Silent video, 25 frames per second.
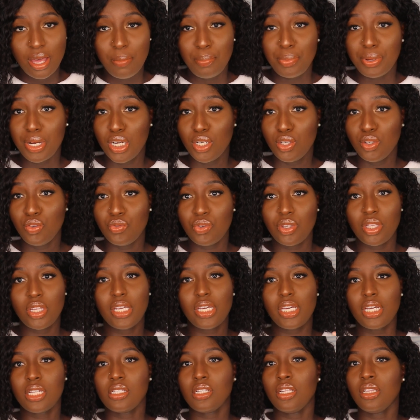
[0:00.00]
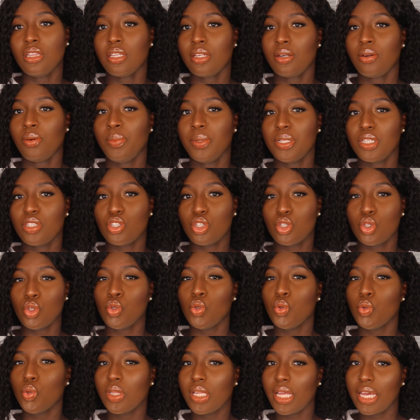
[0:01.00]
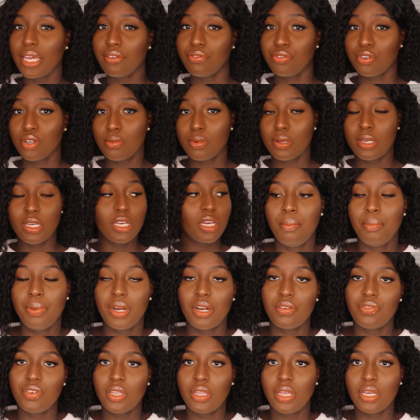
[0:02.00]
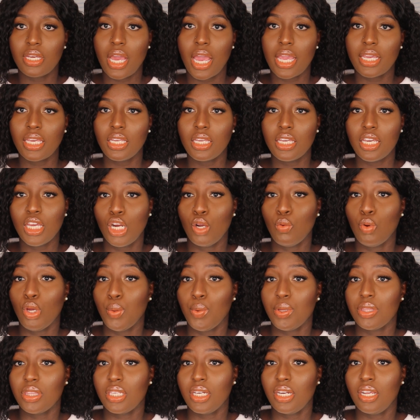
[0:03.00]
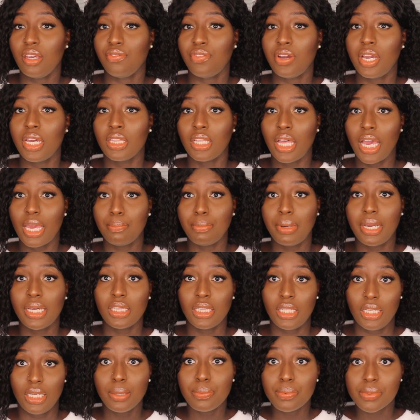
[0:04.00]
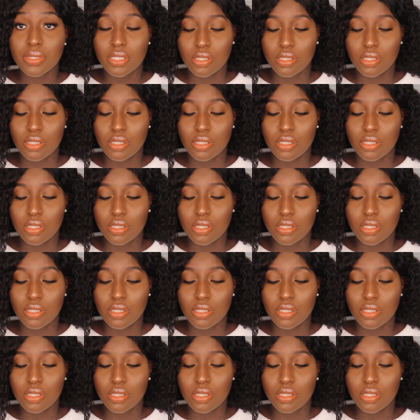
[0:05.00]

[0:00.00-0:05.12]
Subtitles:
but I do feel like it's a little bit too light for me, but I feel like I can get away with it if I line my lips.